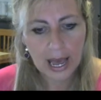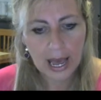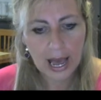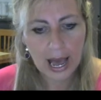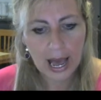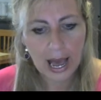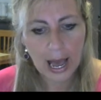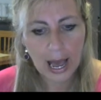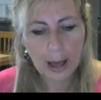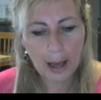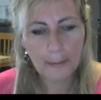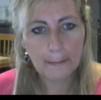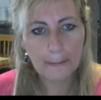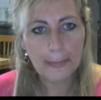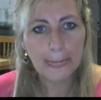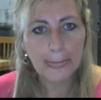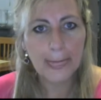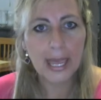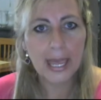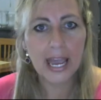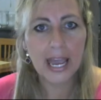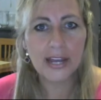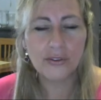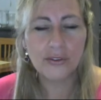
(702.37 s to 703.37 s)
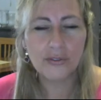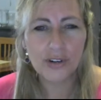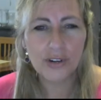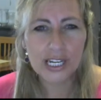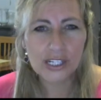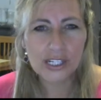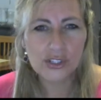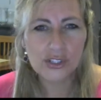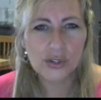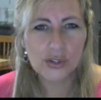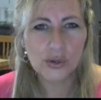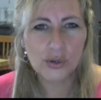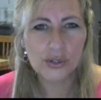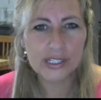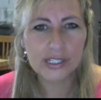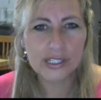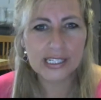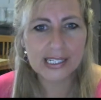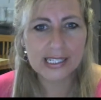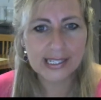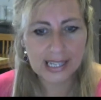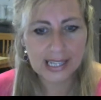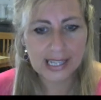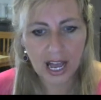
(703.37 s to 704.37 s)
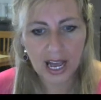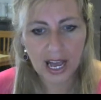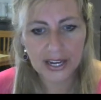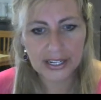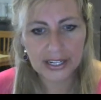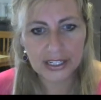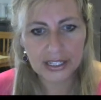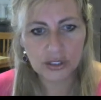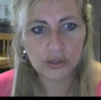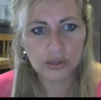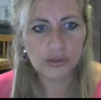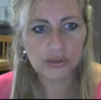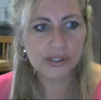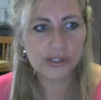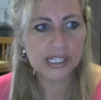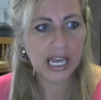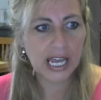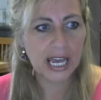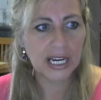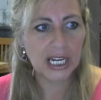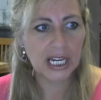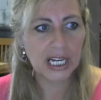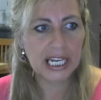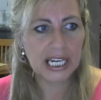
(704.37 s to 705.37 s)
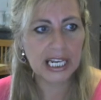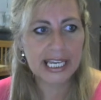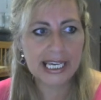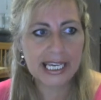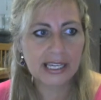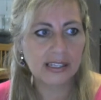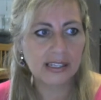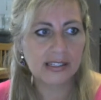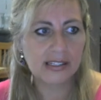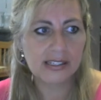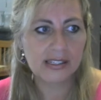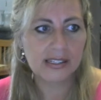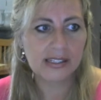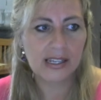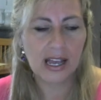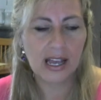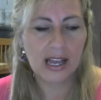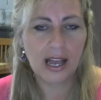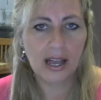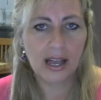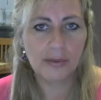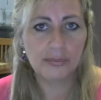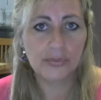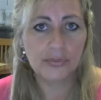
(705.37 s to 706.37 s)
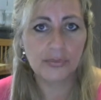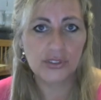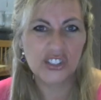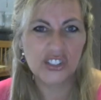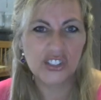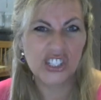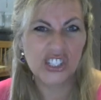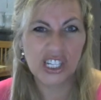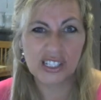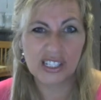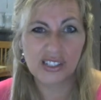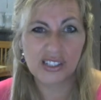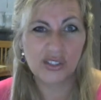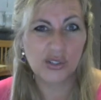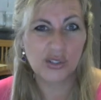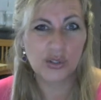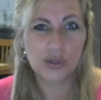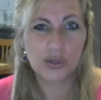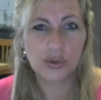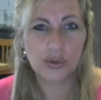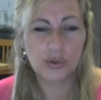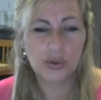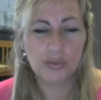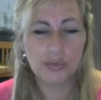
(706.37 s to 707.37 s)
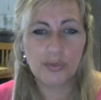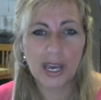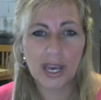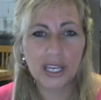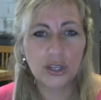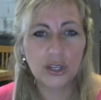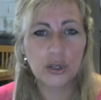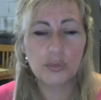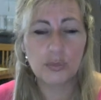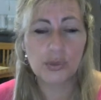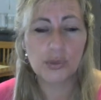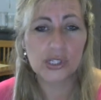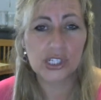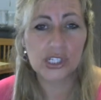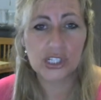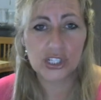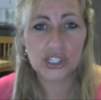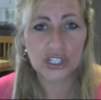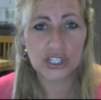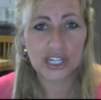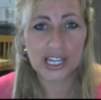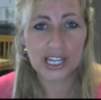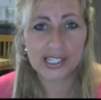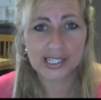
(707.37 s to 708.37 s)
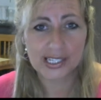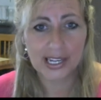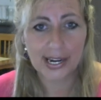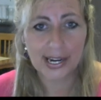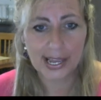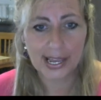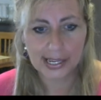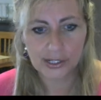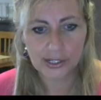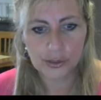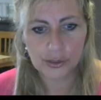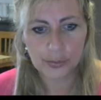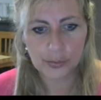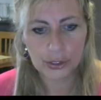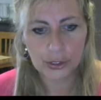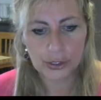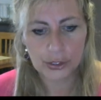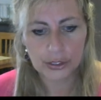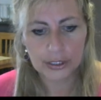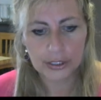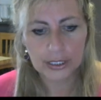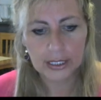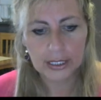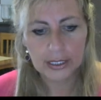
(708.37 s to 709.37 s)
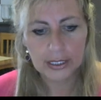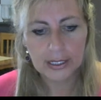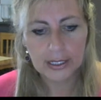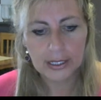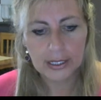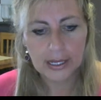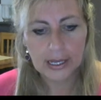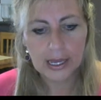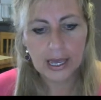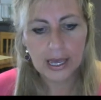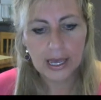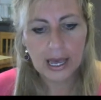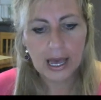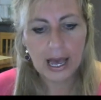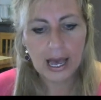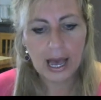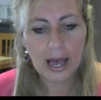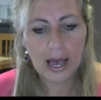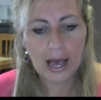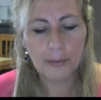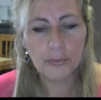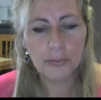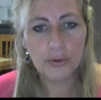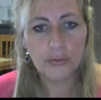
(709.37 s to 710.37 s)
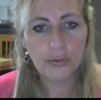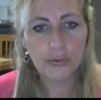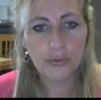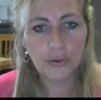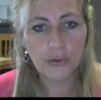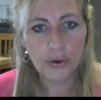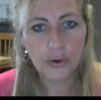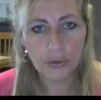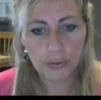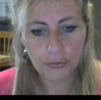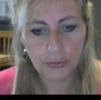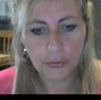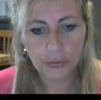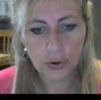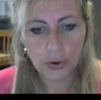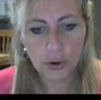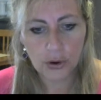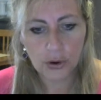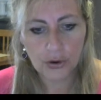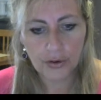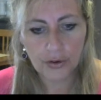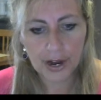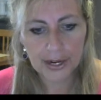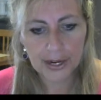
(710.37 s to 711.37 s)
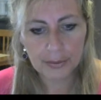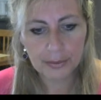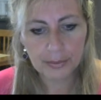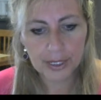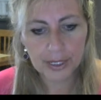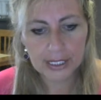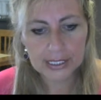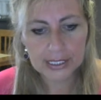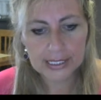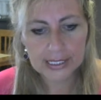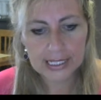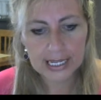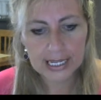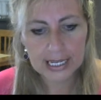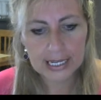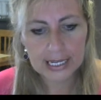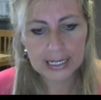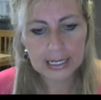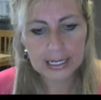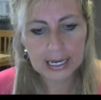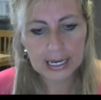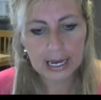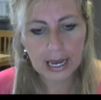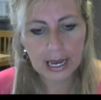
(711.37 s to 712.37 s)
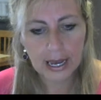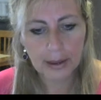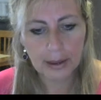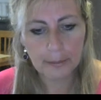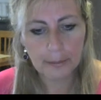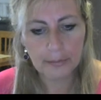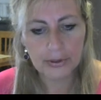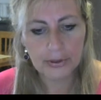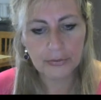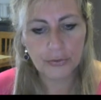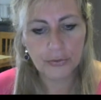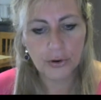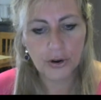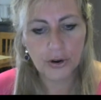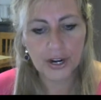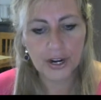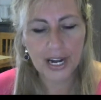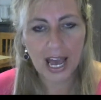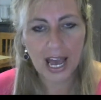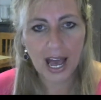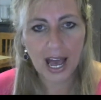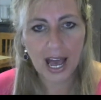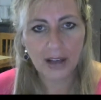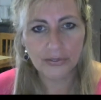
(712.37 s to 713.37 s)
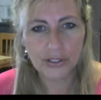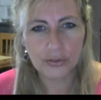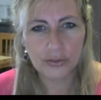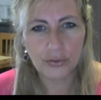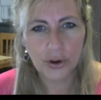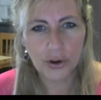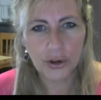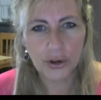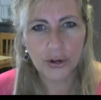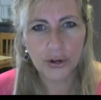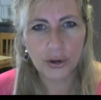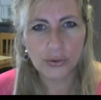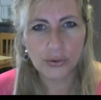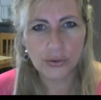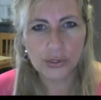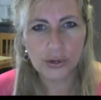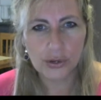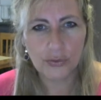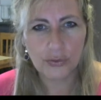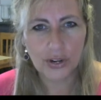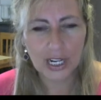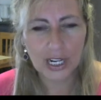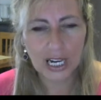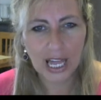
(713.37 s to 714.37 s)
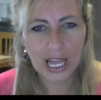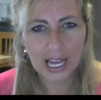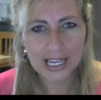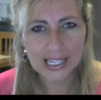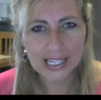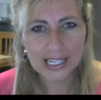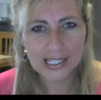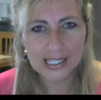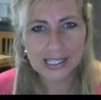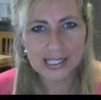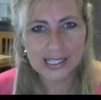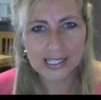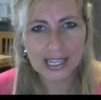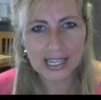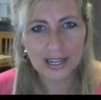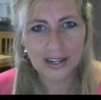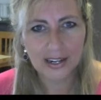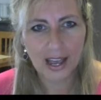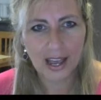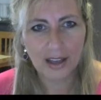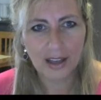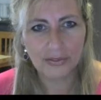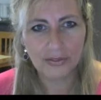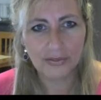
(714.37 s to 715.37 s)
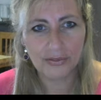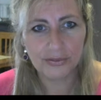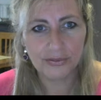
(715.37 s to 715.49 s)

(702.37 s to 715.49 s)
and resources, articles, and links, just to make you position as an expert. For credibility, before and after photos of clients that have